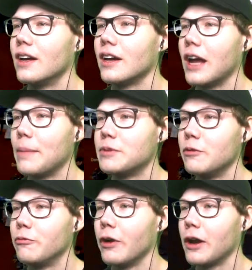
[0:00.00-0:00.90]
Captain
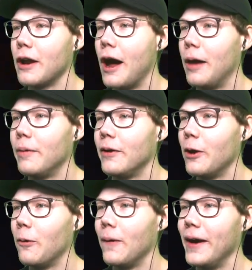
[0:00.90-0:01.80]
Fricknob?
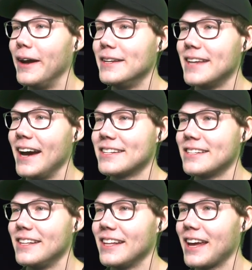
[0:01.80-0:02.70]
No way, he's
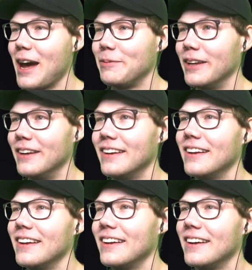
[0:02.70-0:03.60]
actually the captain. I must swim.